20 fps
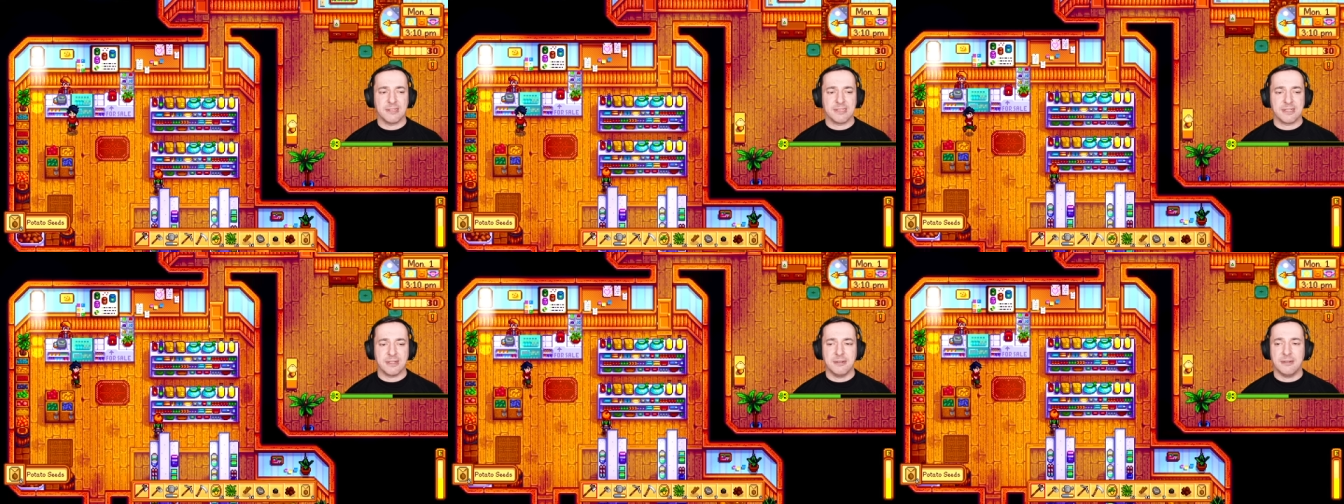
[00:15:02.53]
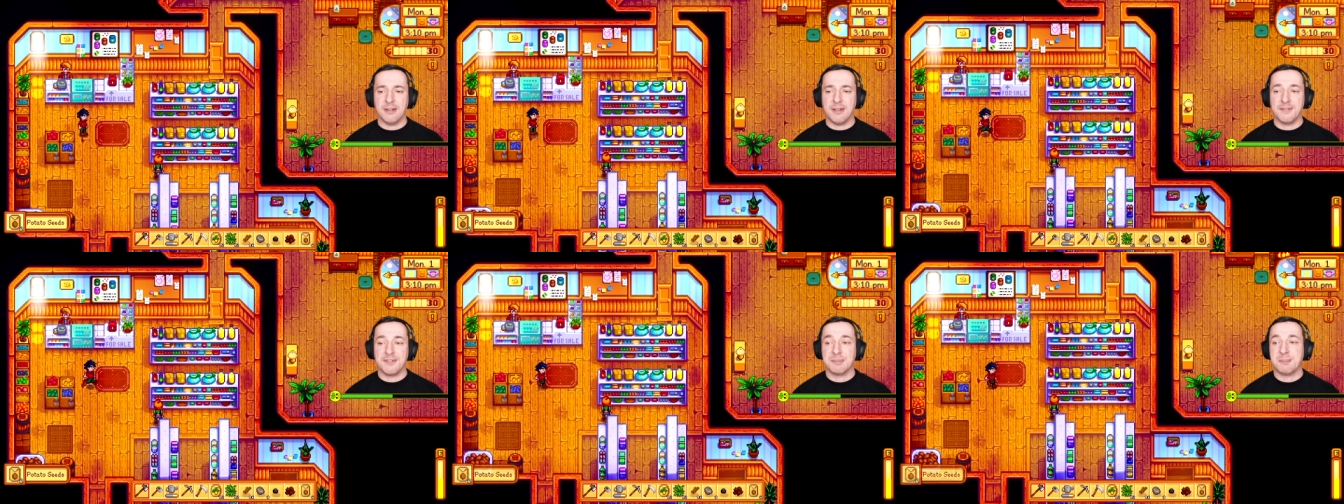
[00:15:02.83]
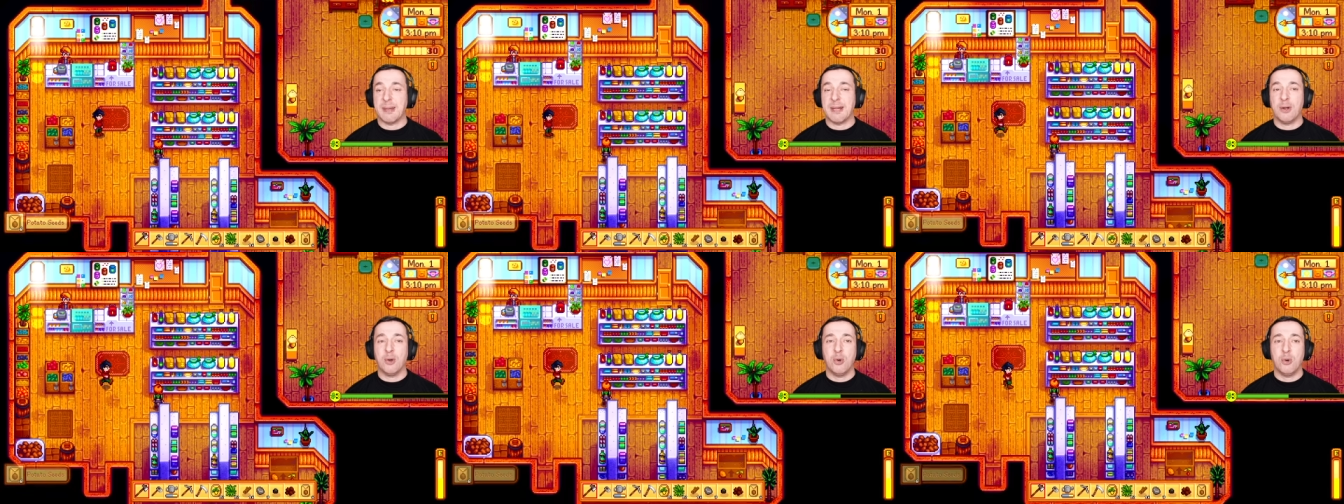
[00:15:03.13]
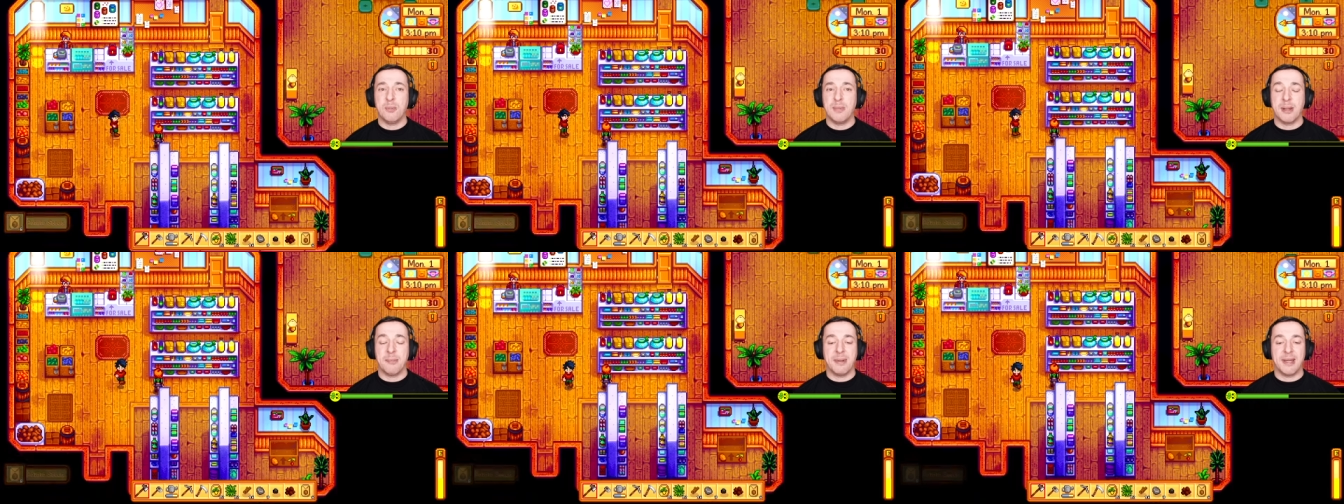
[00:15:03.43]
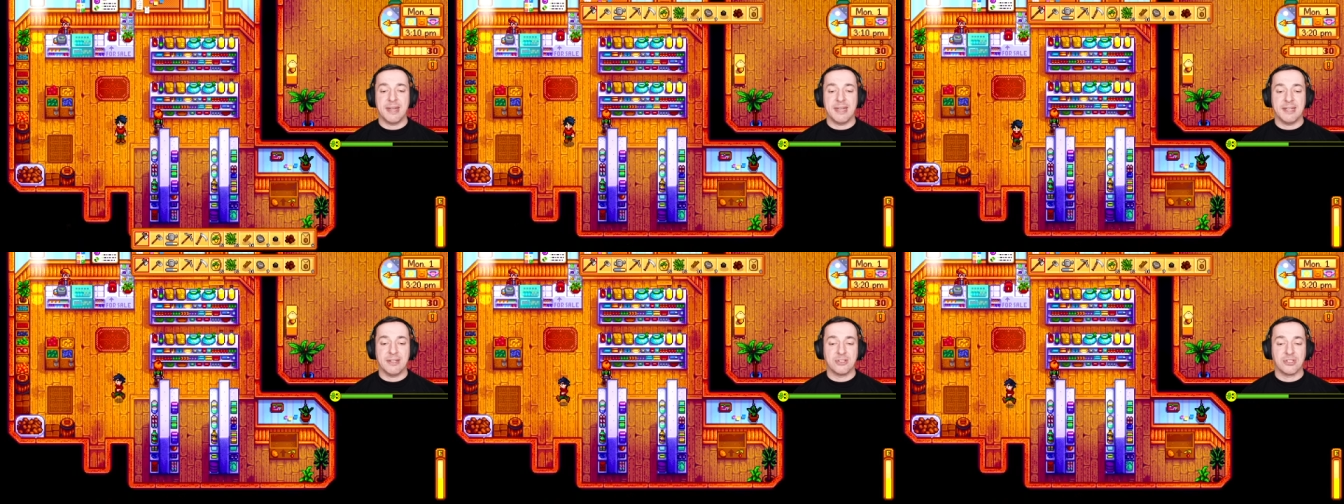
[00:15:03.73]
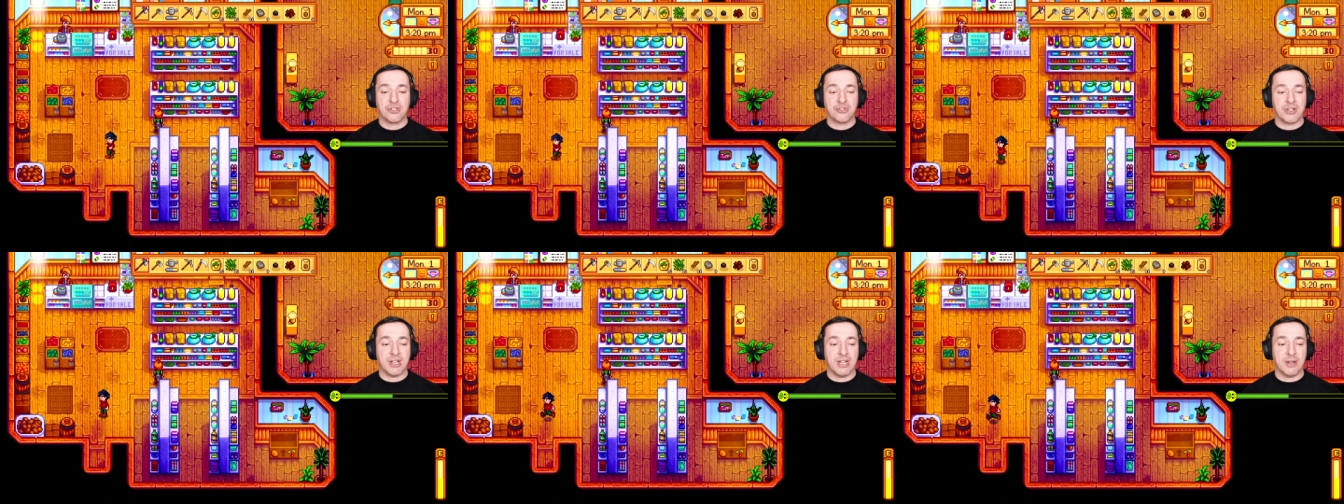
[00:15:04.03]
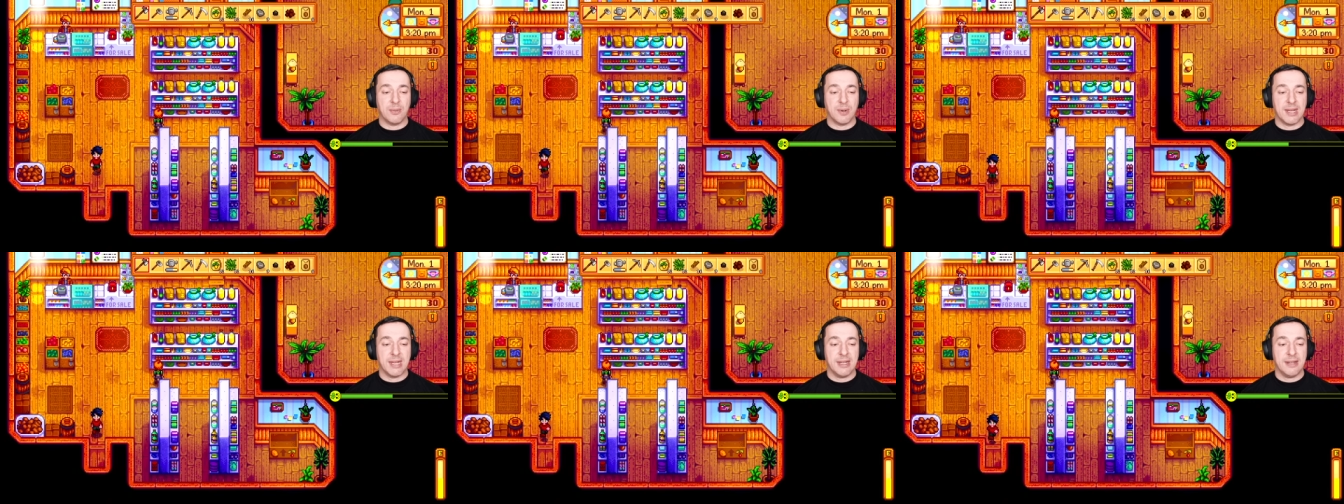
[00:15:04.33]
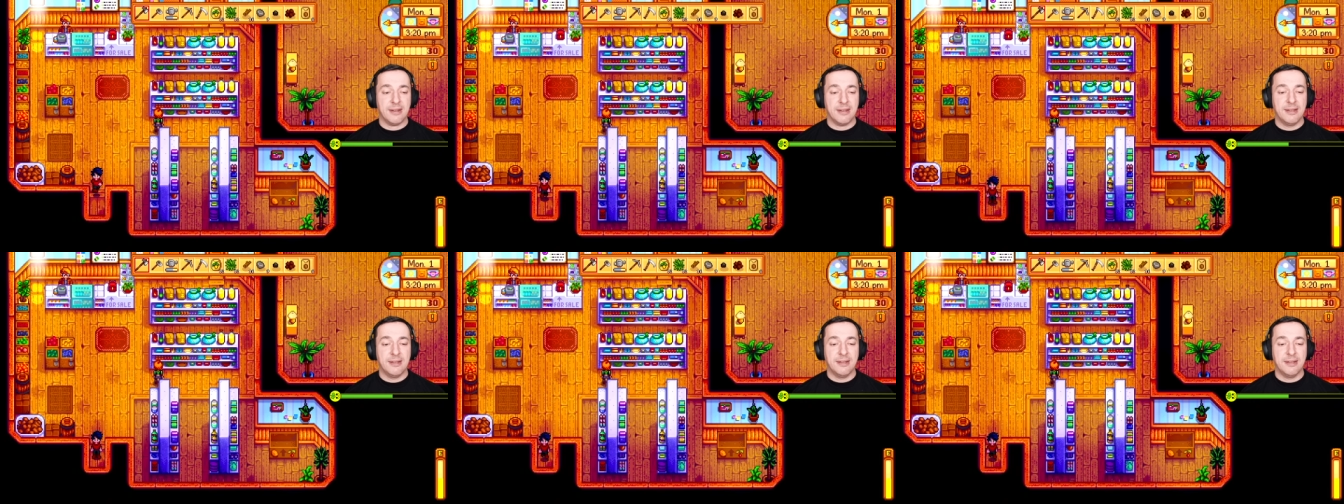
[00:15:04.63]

So I've spent all my money straight away.